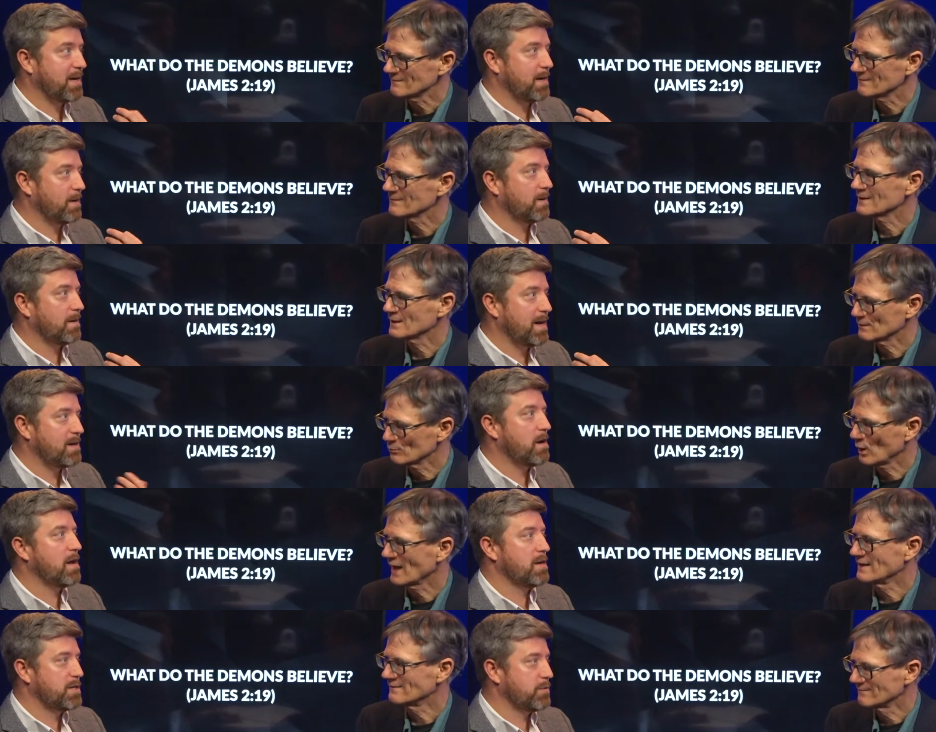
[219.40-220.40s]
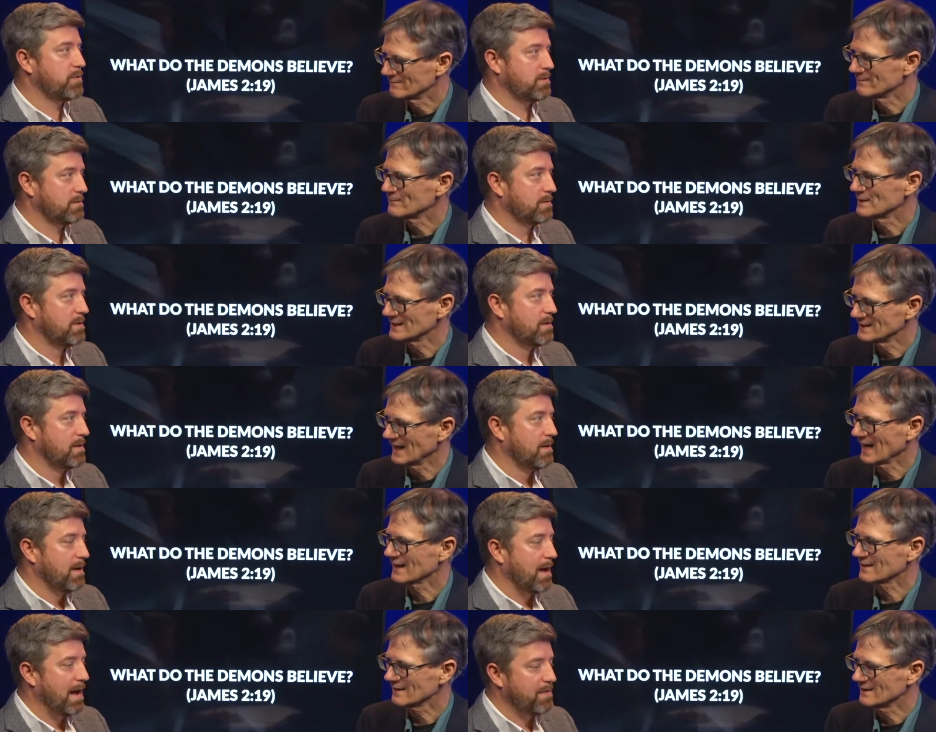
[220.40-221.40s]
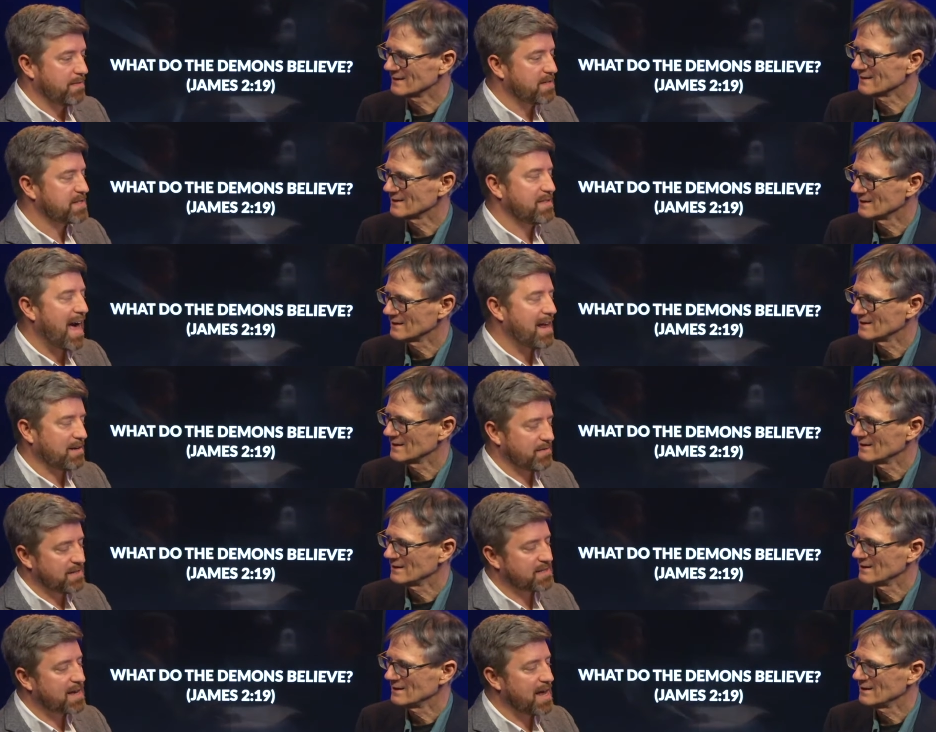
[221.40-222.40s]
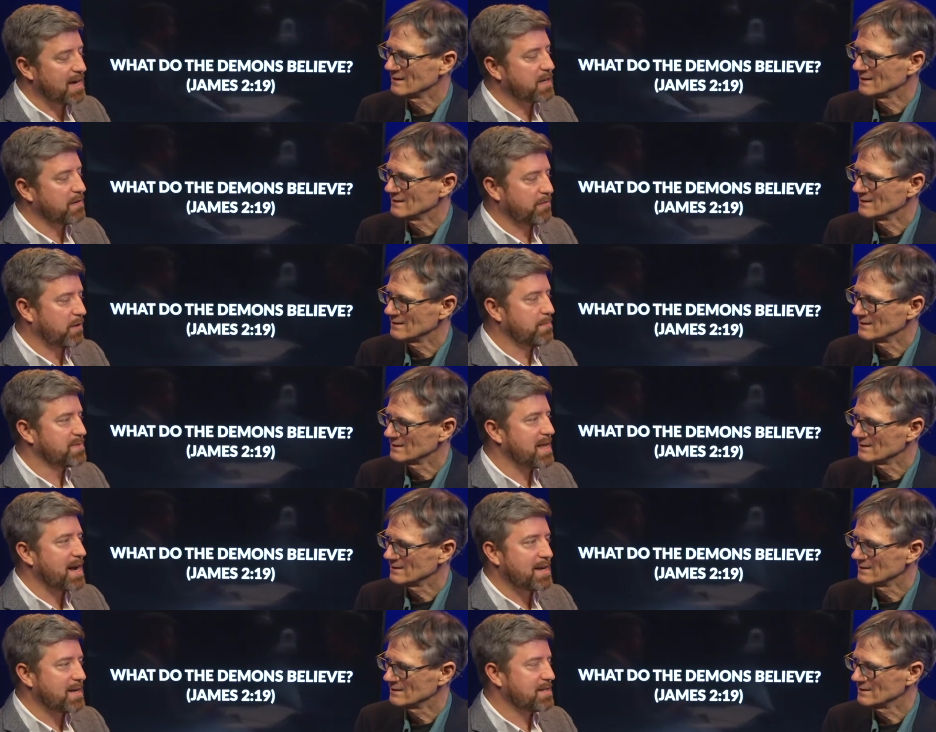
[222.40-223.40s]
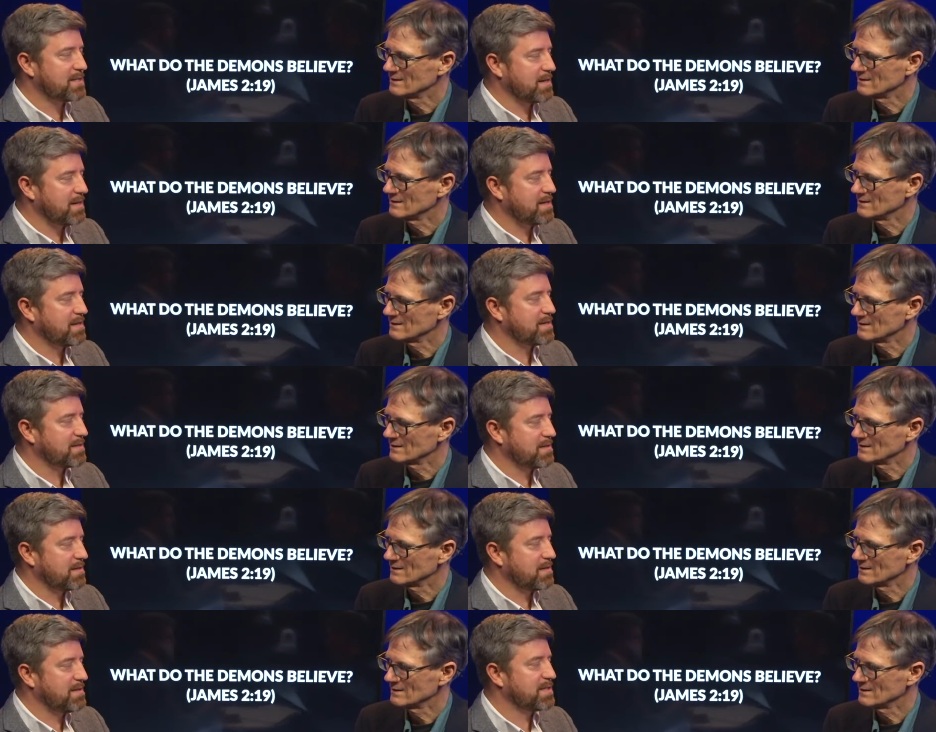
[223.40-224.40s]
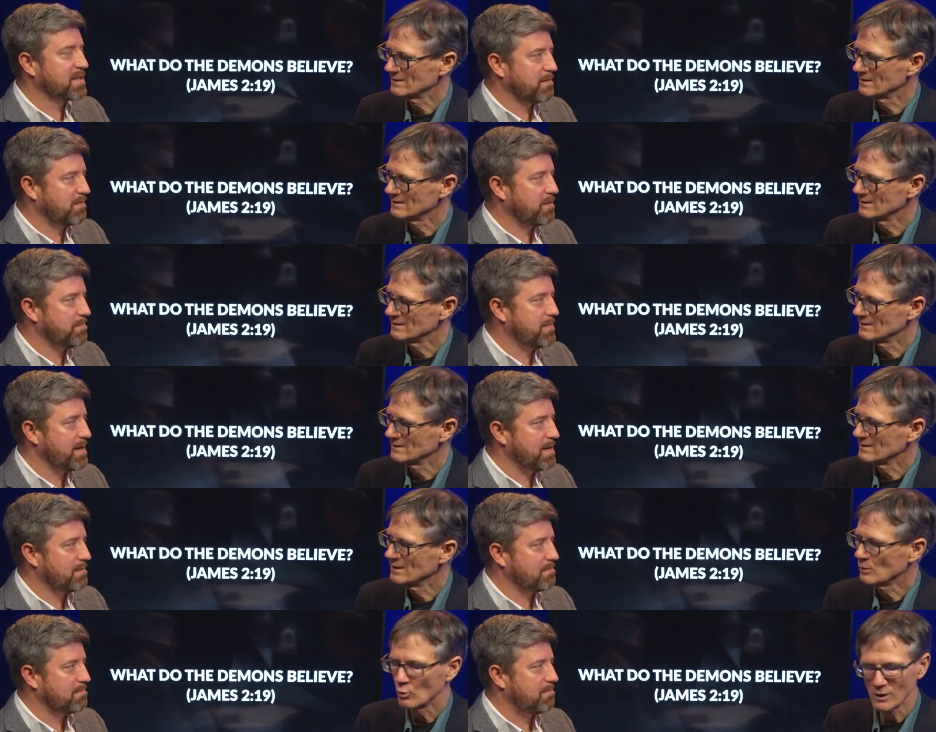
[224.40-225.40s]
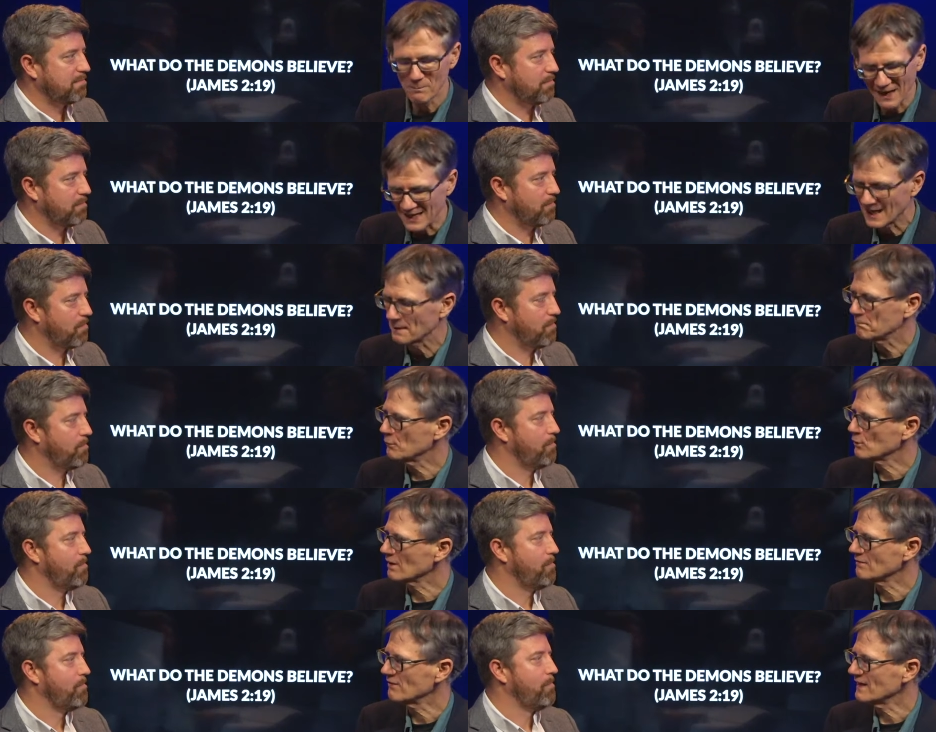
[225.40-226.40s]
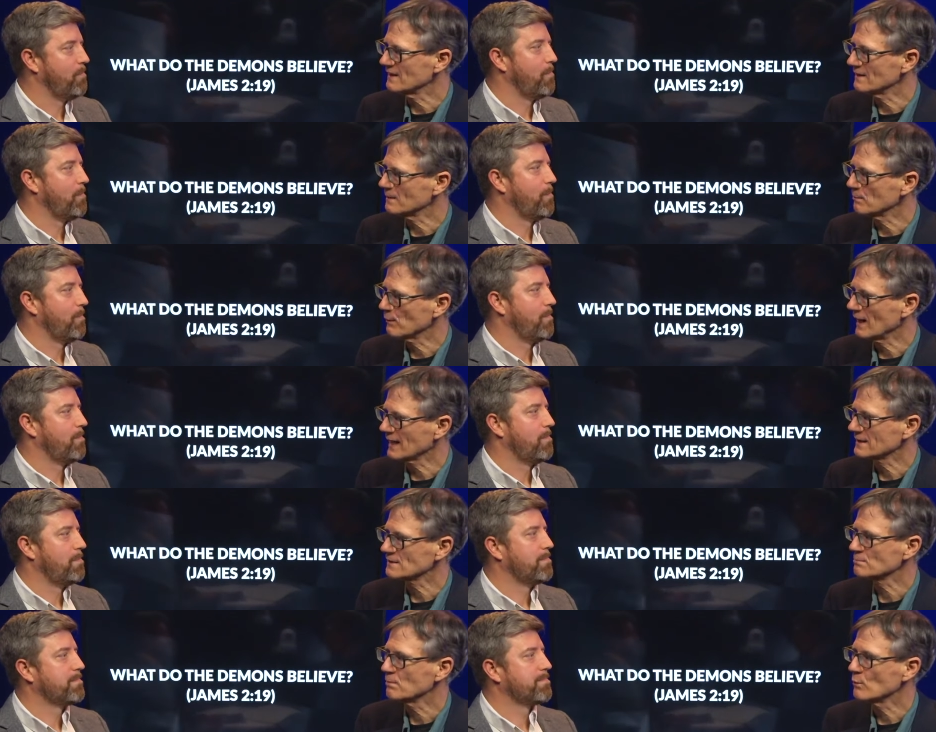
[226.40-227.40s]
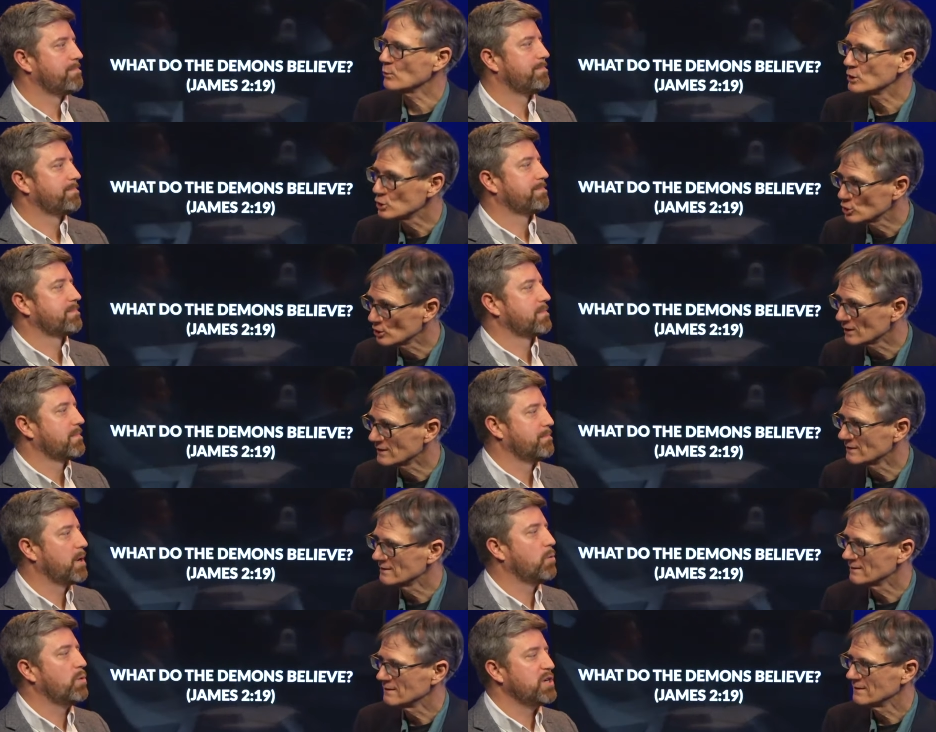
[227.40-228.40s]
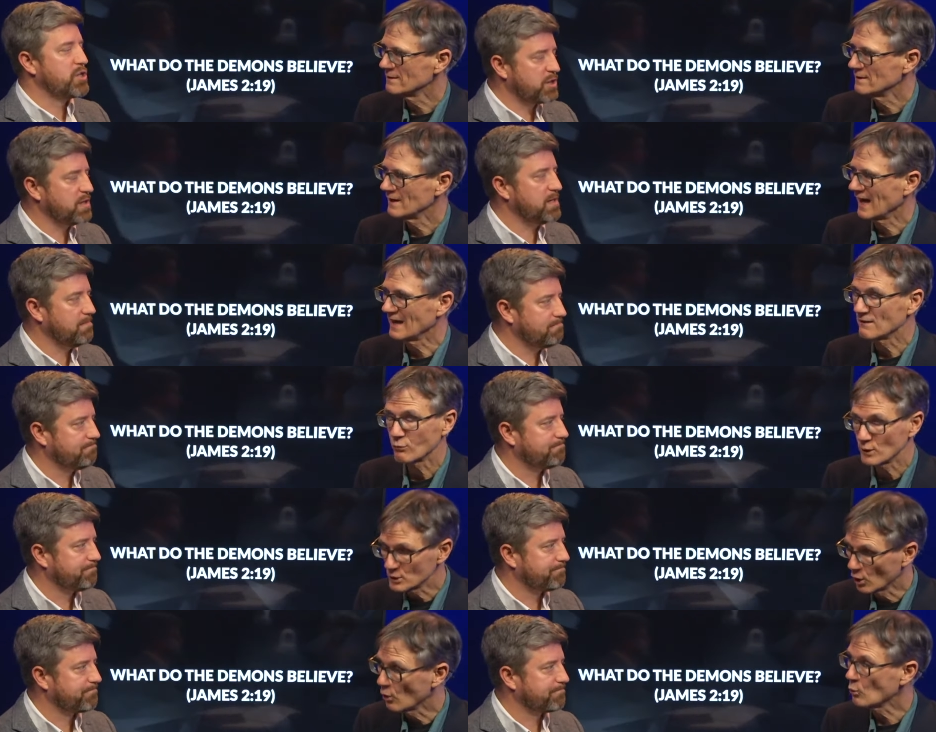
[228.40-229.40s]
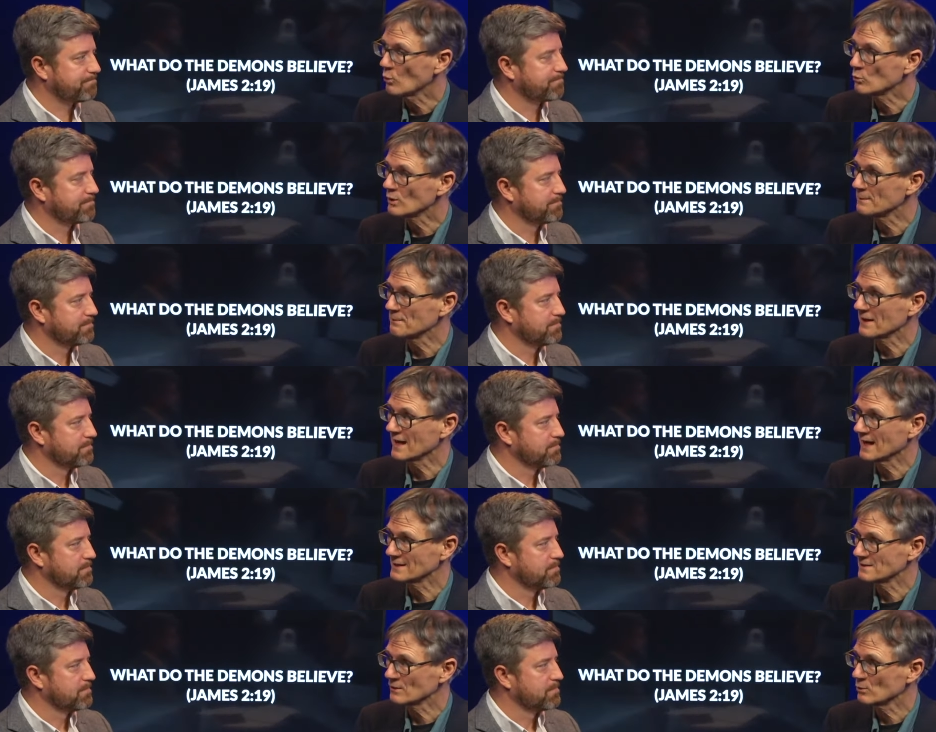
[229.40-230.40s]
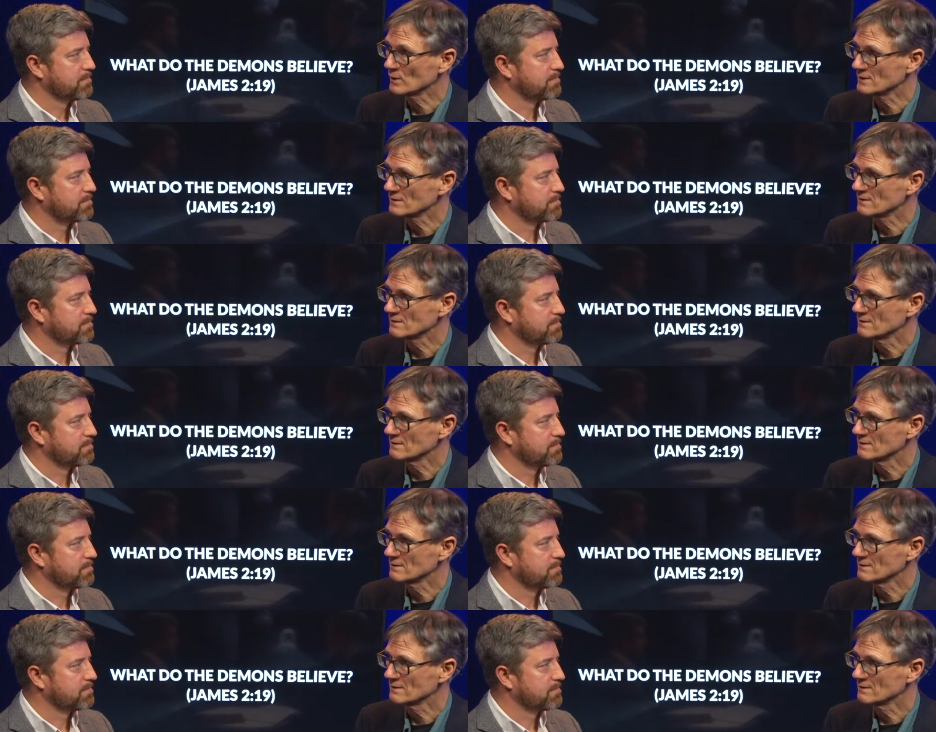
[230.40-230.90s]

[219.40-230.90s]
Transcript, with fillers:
Speaker 1: a hearer and right. not a doer. Exactly. And this that this kind of confirms that. It doesn't it doesn't disconfirm that.
Speaker 2: We may not put our faith into practice, but we should. But we should. And if we don't, we'll reap the consequences.